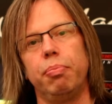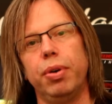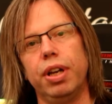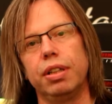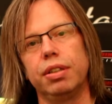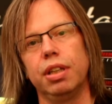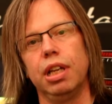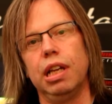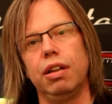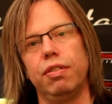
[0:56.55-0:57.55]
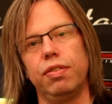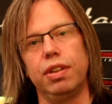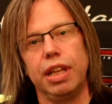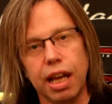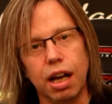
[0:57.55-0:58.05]
But
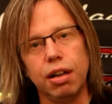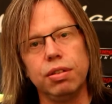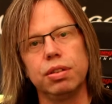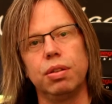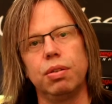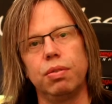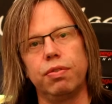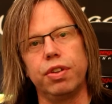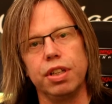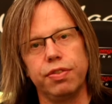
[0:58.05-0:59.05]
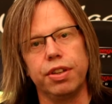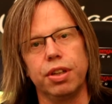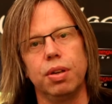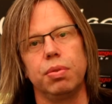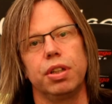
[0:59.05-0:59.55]
now, for this
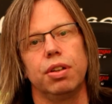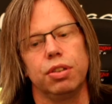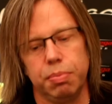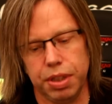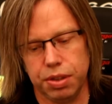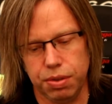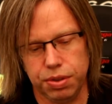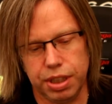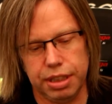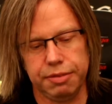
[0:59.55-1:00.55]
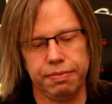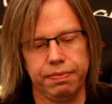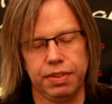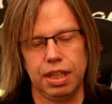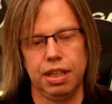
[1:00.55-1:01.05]
video, we're going to be using
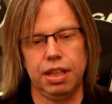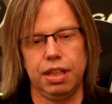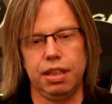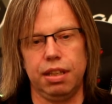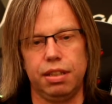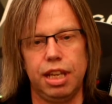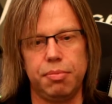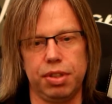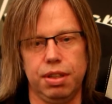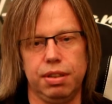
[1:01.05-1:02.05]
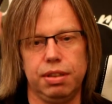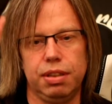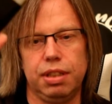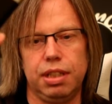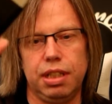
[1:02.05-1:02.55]
the Samsung
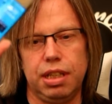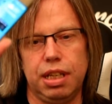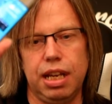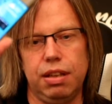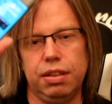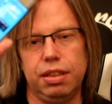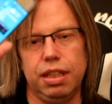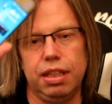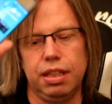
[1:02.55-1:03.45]
Galaxy